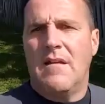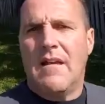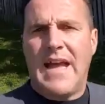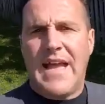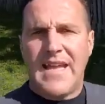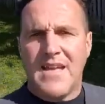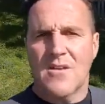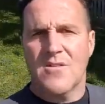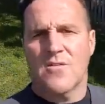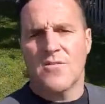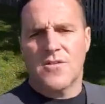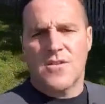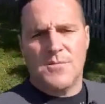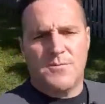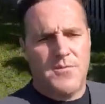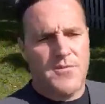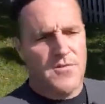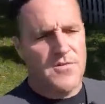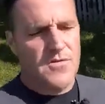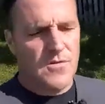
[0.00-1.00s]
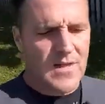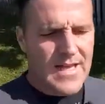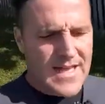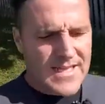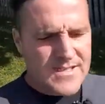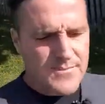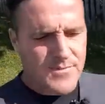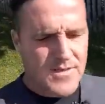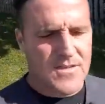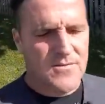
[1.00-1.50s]
angle or a spiritual
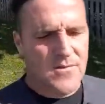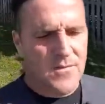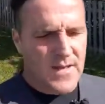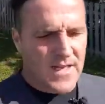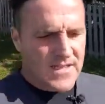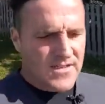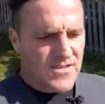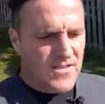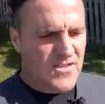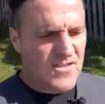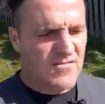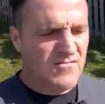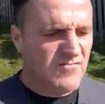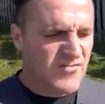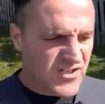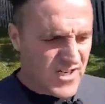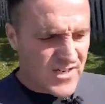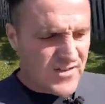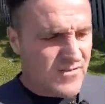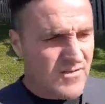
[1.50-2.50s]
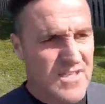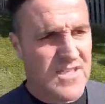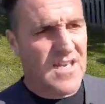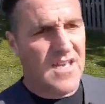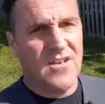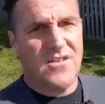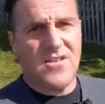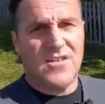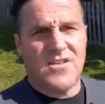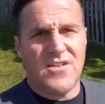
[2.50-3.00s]
aspect, and they just genuinely
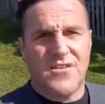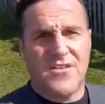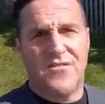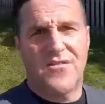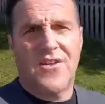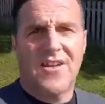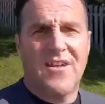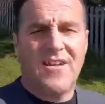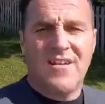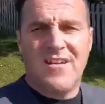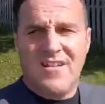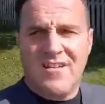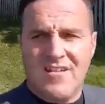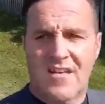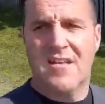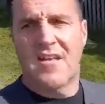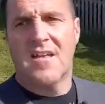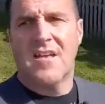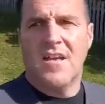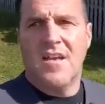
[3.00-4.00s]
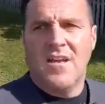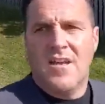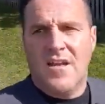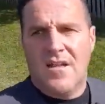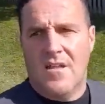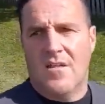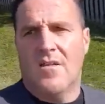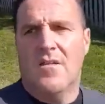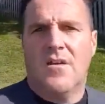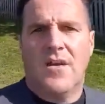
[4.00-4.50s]
don't deserve it.
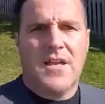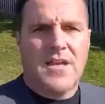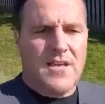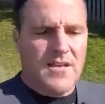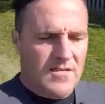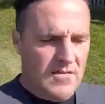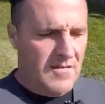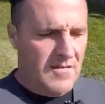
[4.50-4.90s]
Like